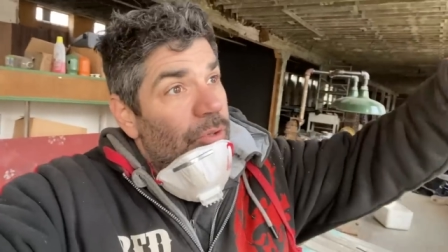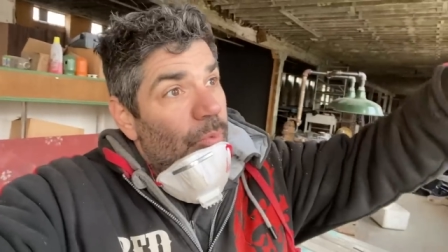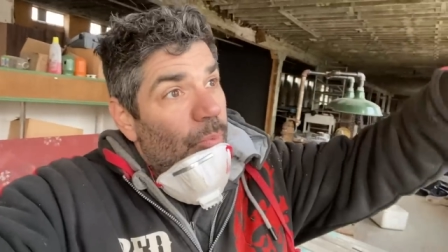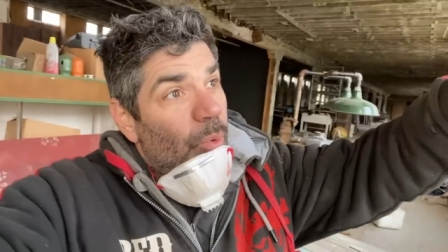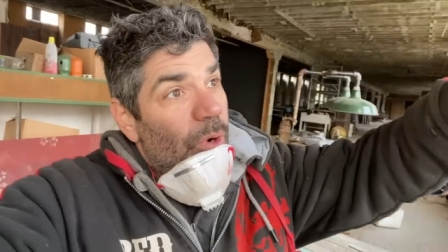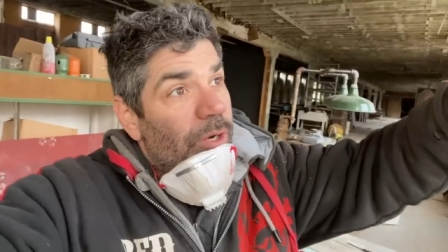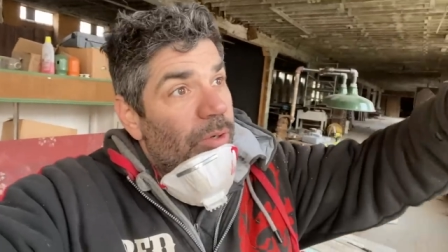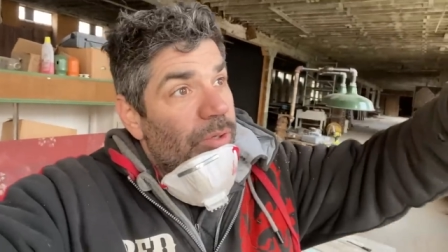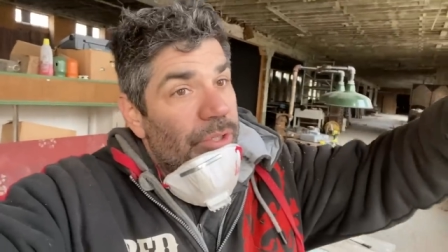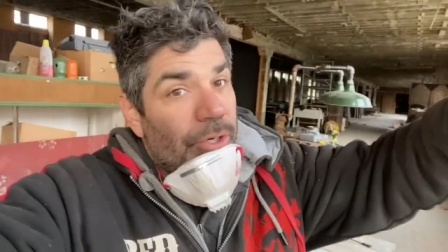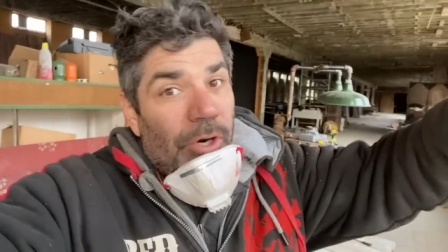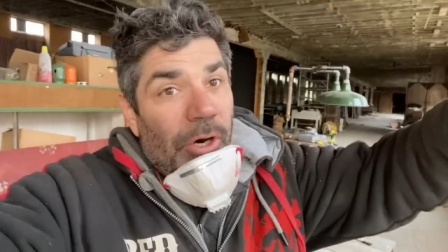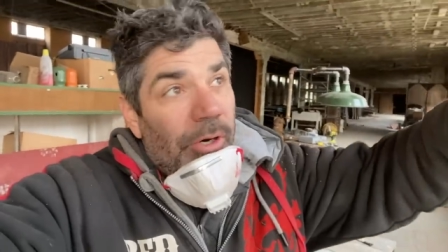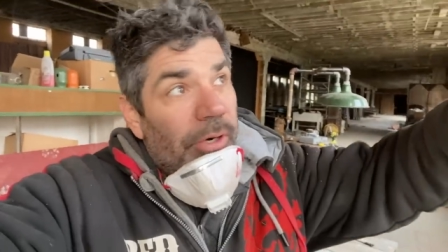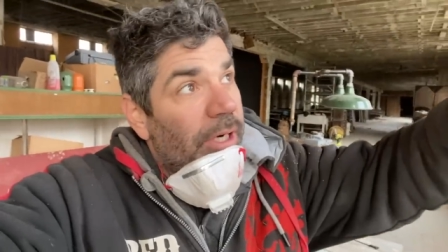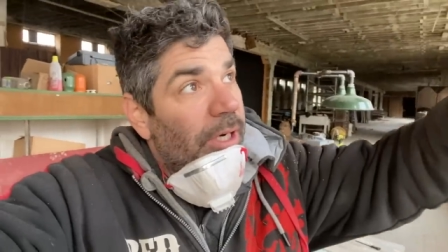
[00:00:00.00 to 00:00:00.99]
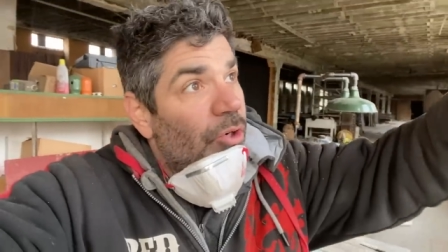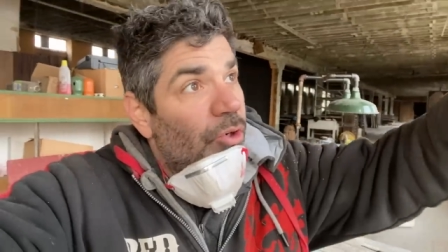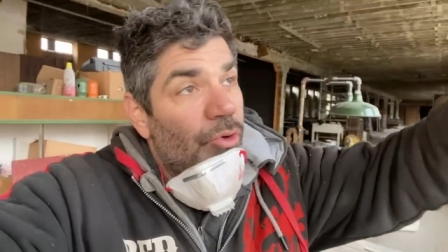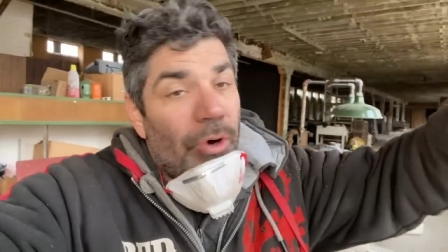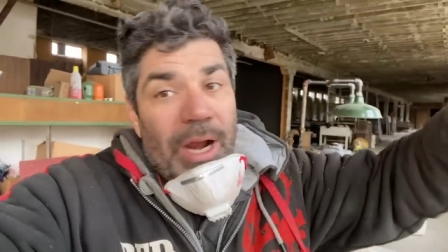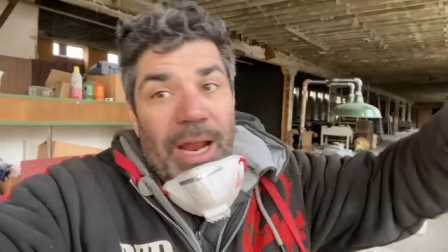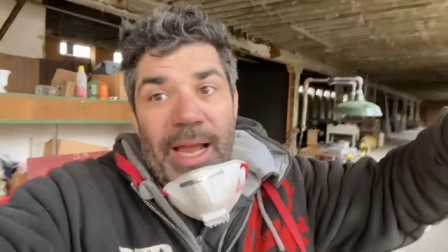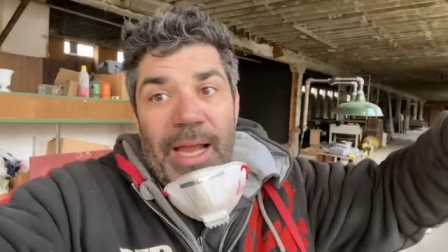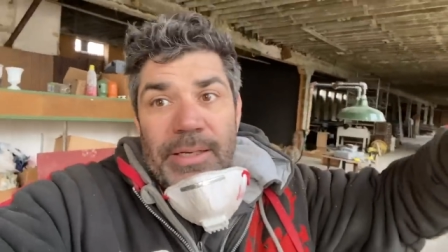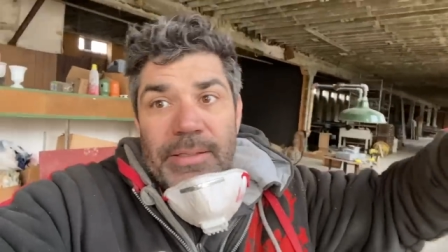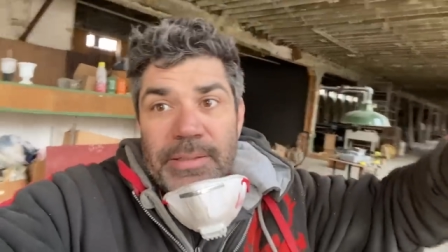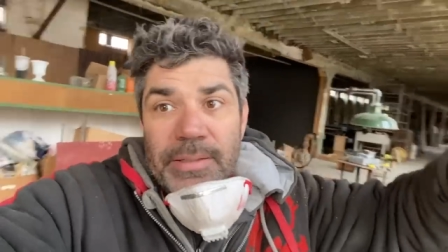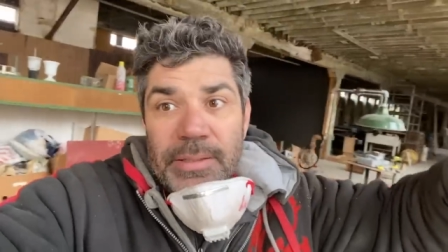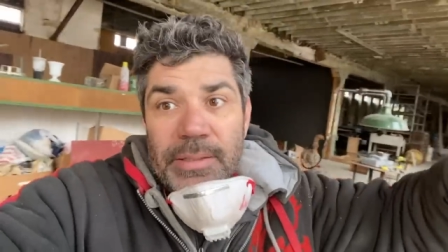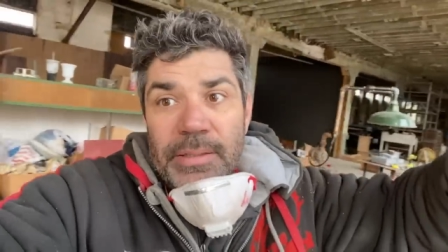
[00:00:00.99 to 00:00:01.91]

the windows that are already cracked.